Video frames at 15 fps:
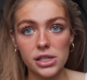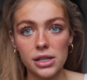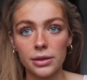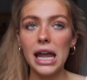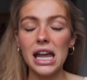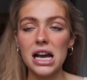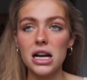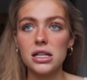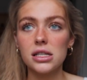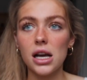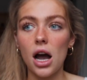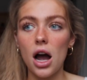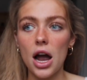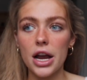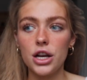And
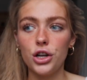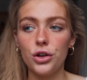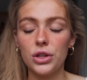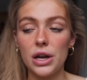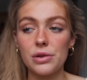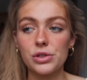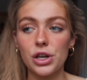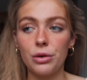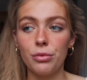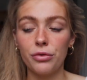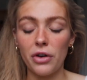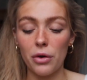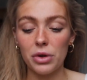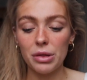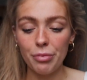I knew that I was gonna move
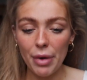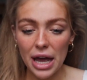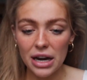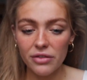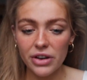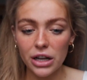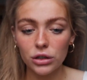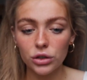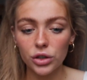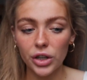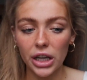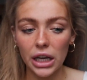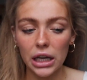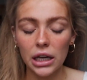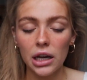out with Ben
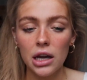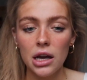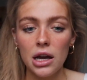eventually,